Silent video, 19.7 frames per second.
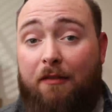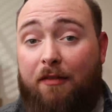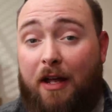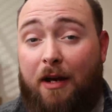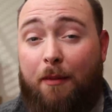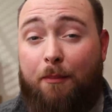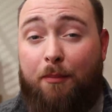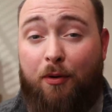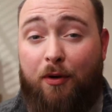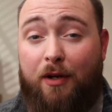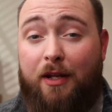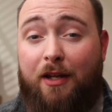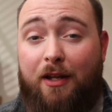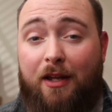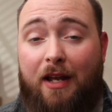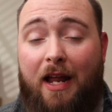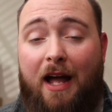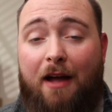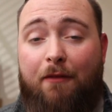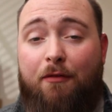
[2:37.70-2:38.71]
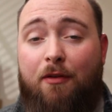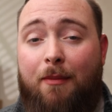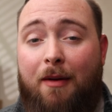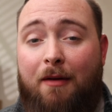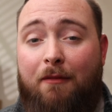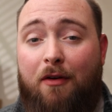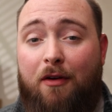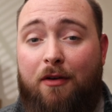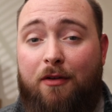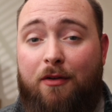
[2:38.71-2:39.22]
I've got a pretty good eye for
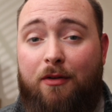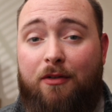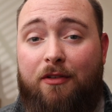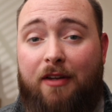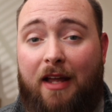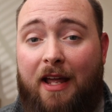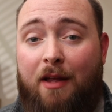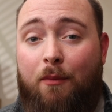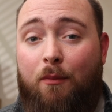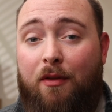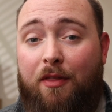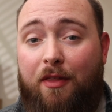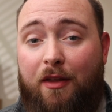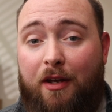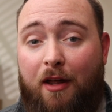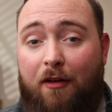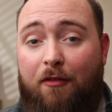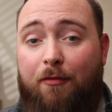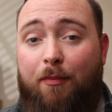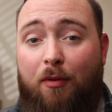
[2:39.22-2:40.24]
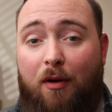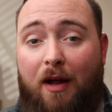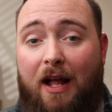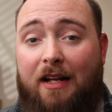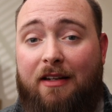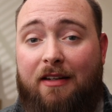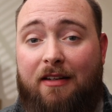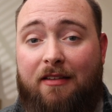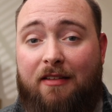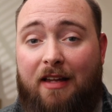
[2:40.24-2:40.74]
my verticals, and with enough
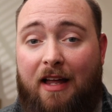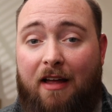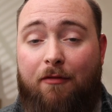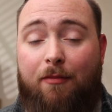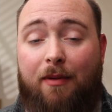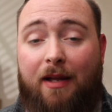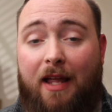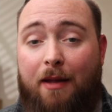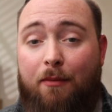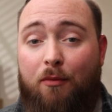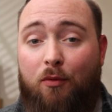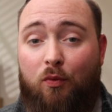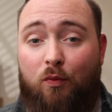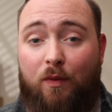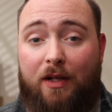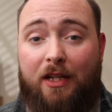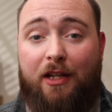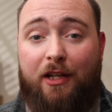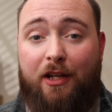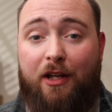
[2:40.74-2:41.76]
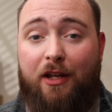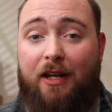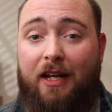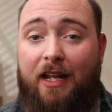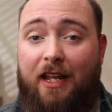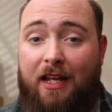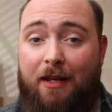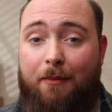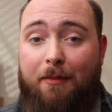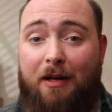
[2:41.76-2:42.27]
practice, I've become really good
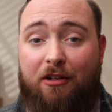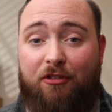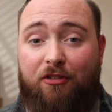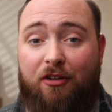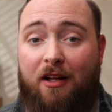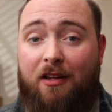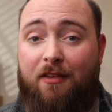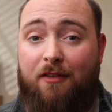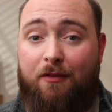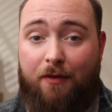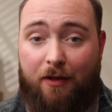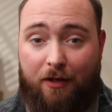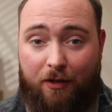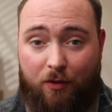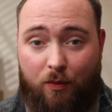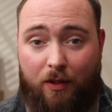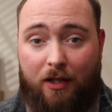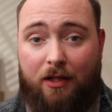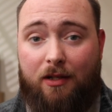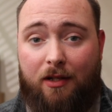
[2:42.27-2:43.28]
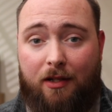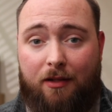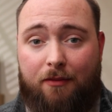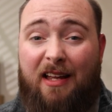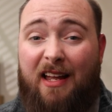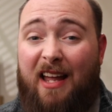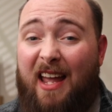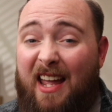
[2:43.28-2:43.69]
at getting my shots very quickly.